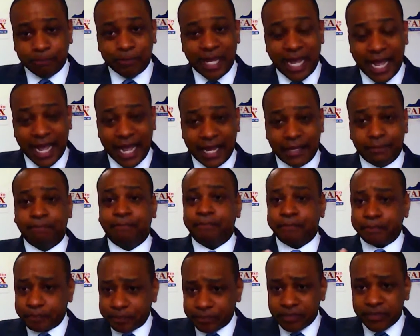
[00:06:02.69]
And
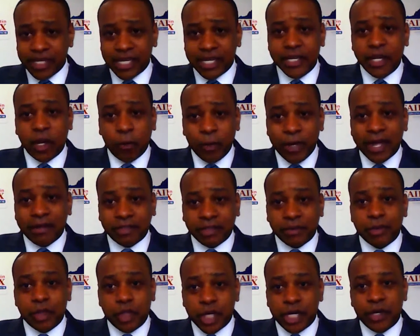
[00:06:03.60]
we have
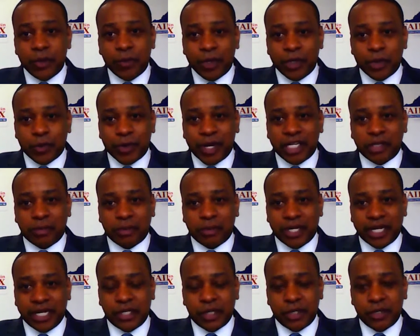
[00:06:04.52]
some genuine
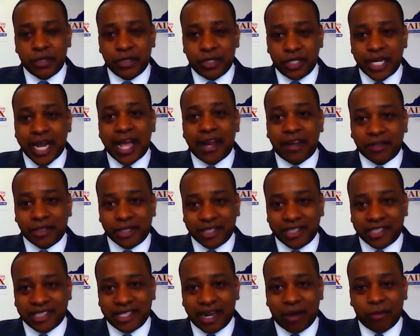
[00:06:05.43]
transportation
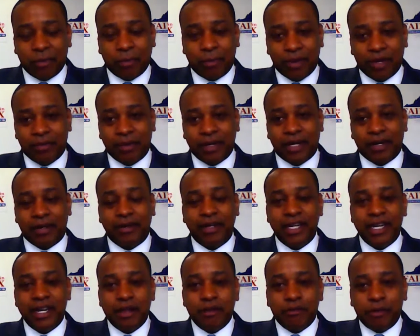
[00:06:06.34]
challenges, and I would put them in a
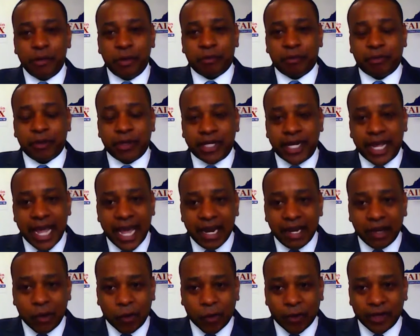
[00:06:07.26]
few different
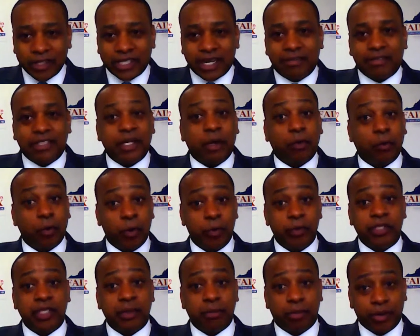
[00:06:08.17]
categories. Obviously, our
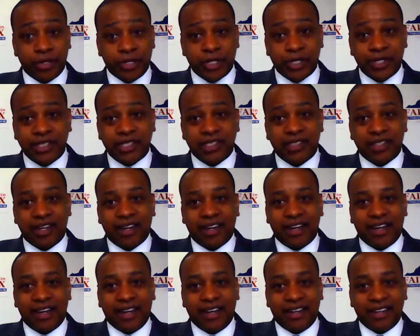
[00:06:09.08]
roads and bridges.
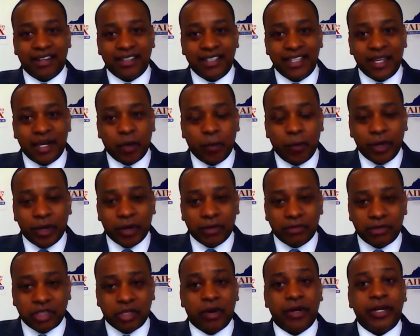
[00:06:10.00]
We
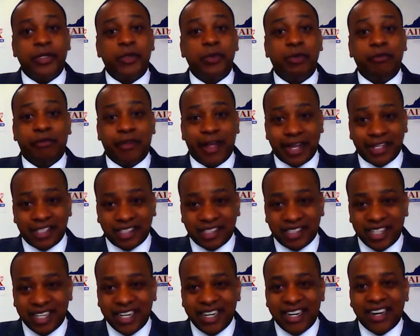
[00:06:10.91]
are starting to
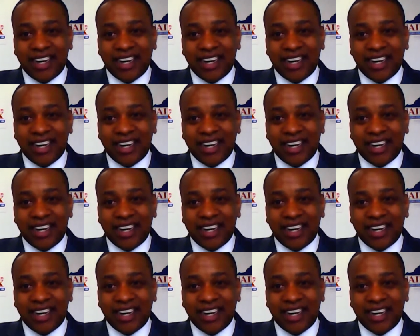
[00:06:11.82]
invest